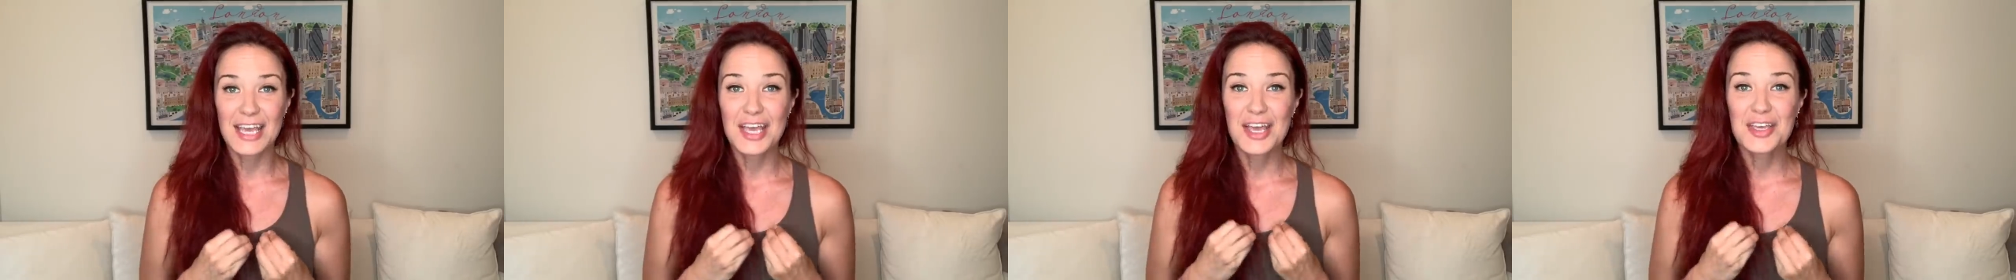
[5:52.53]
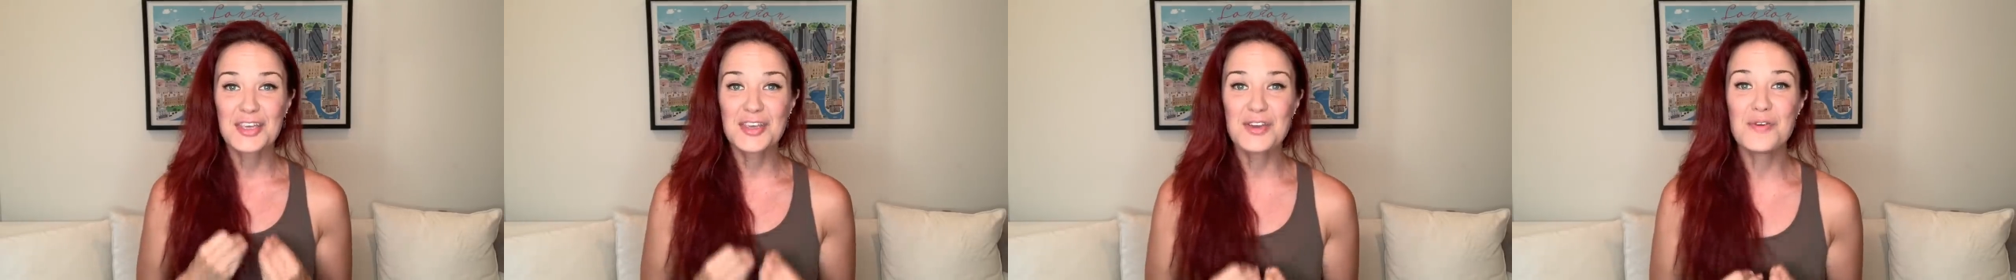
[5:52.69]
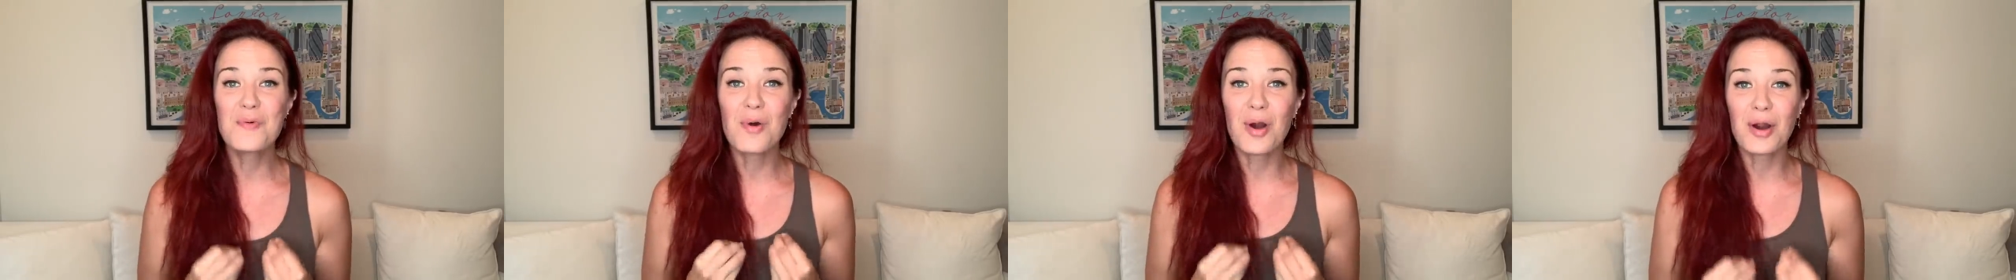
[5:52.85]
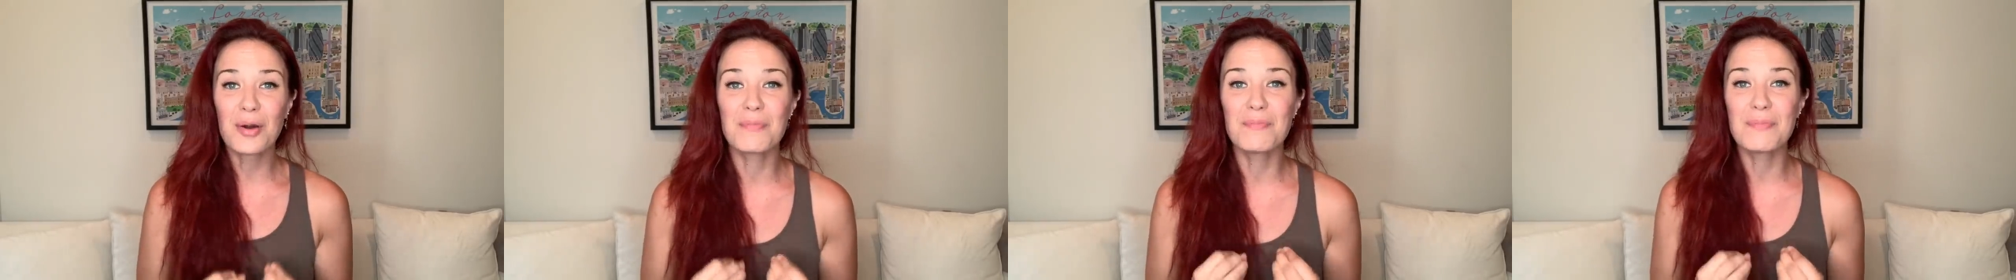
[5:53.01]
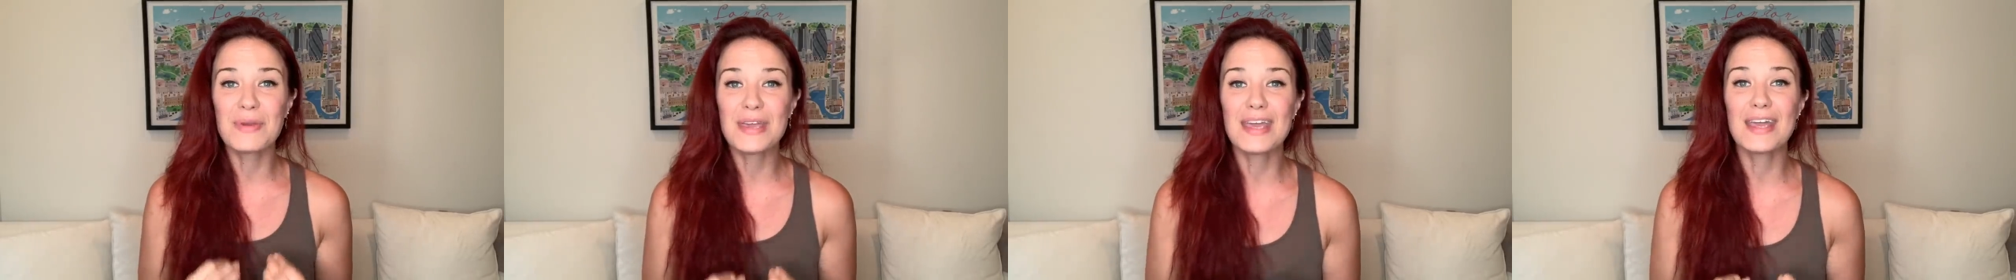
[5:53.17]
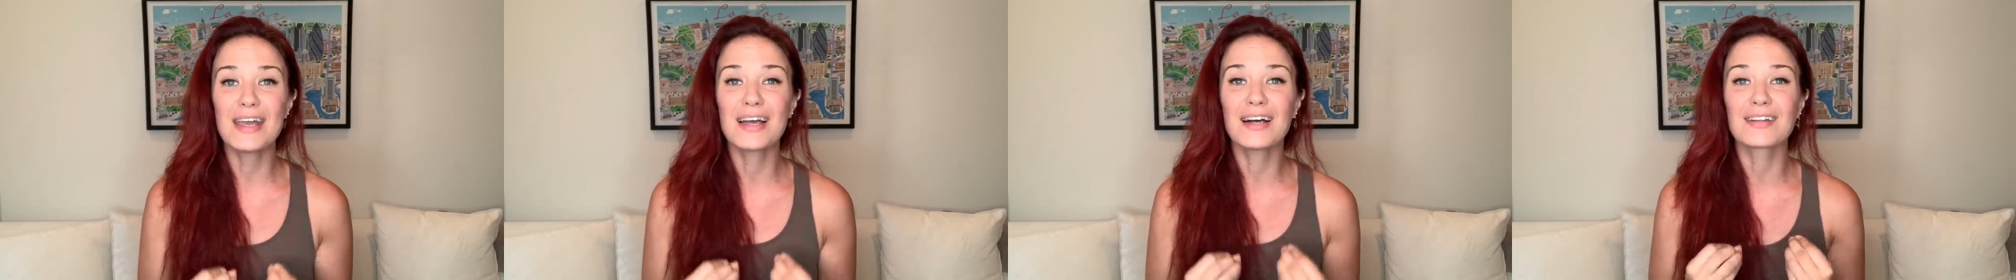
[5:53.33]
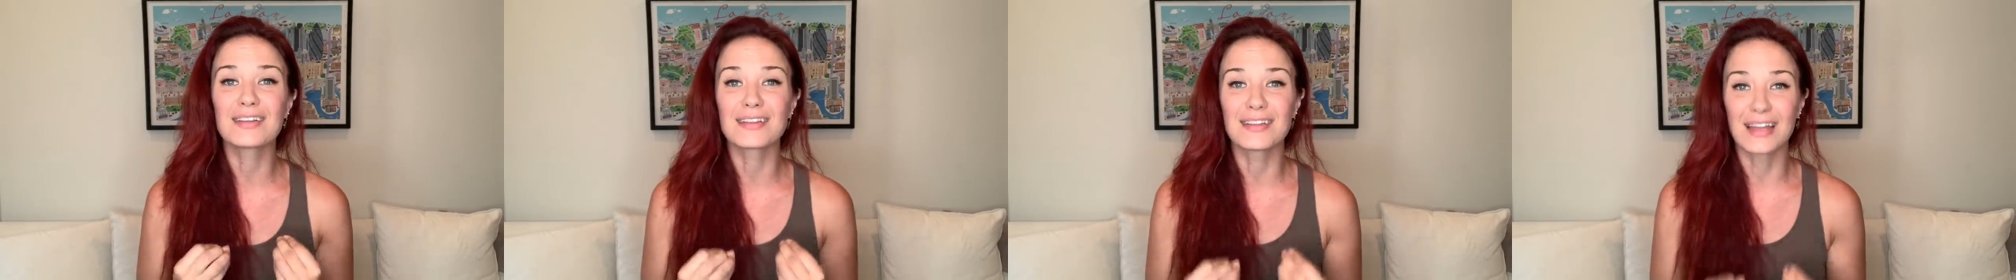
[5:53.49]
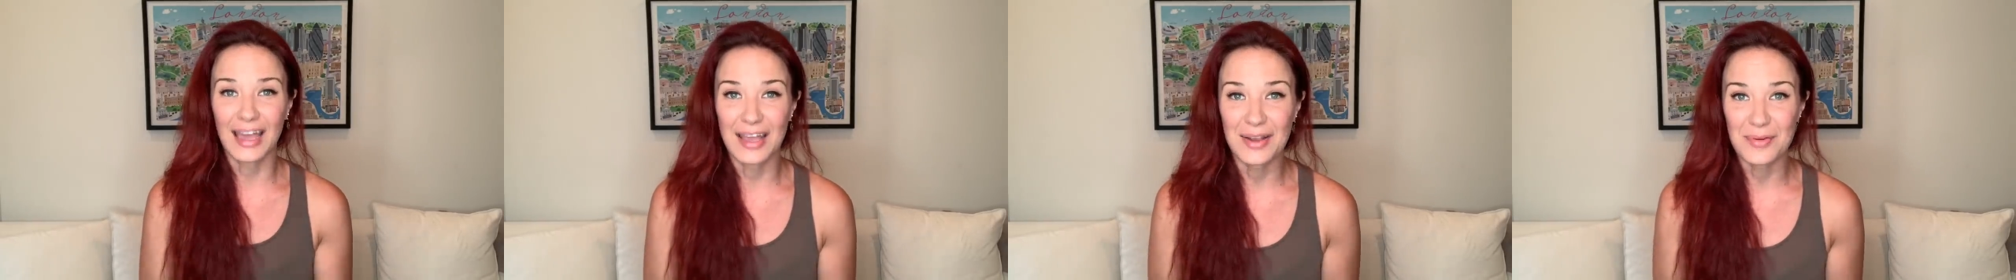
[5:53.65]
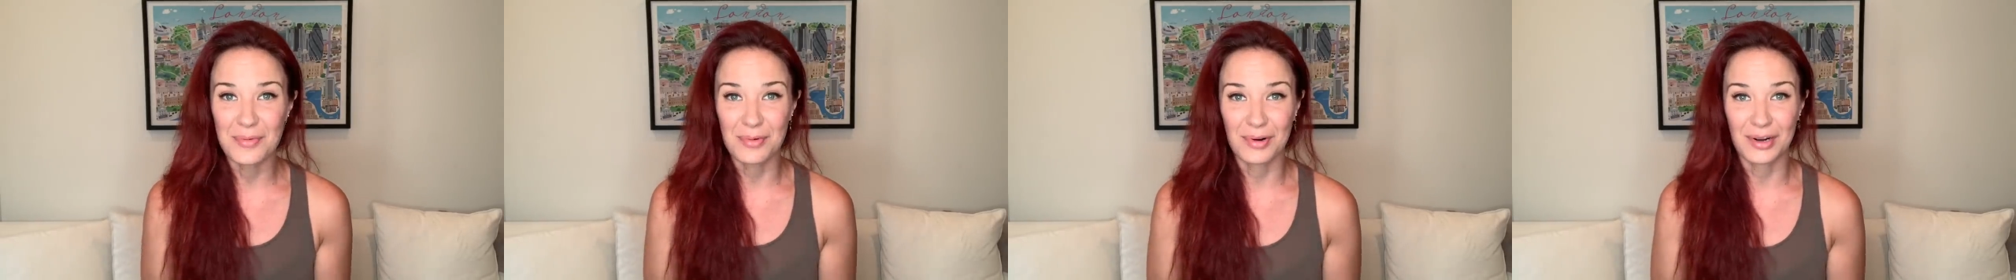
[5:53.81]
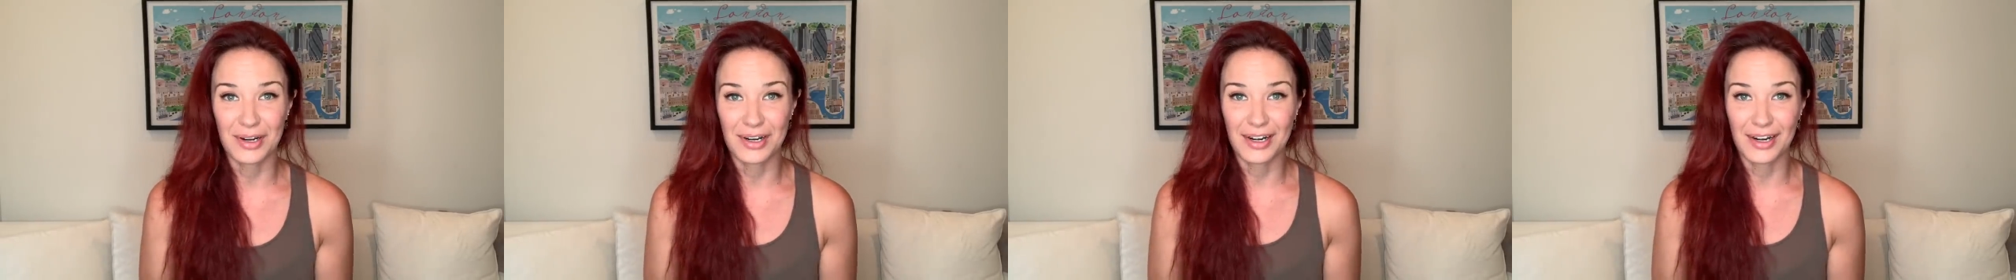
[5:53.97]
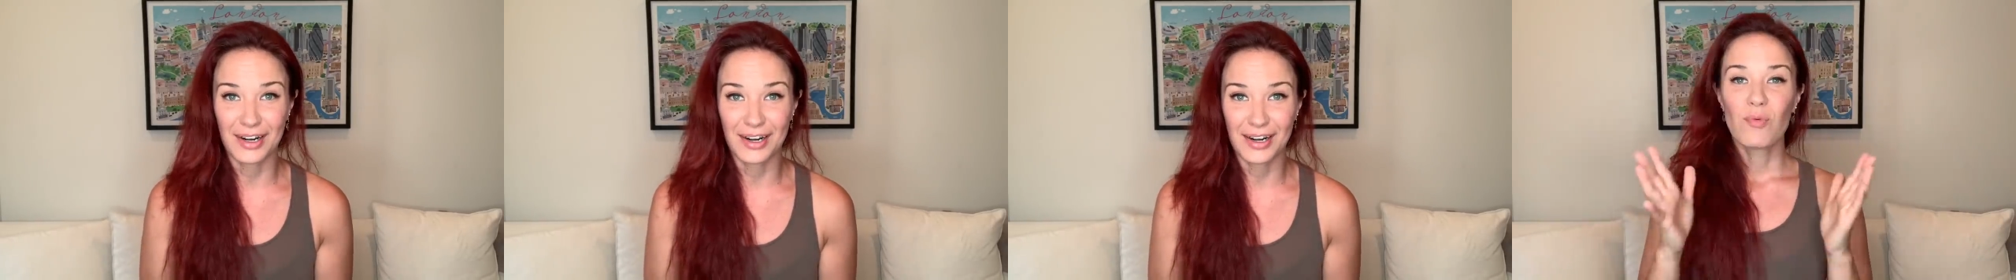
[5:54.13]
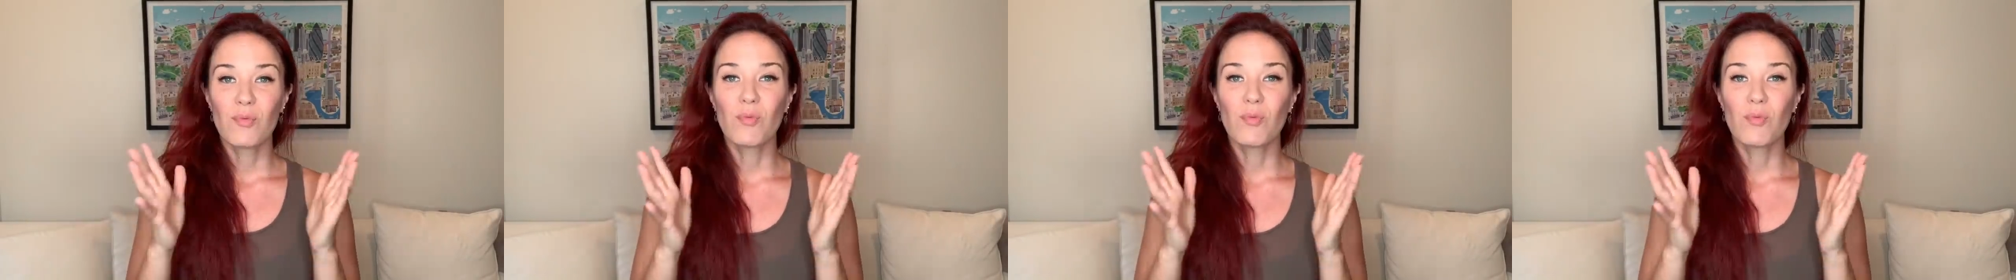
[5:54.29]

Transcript: you are being a light worker.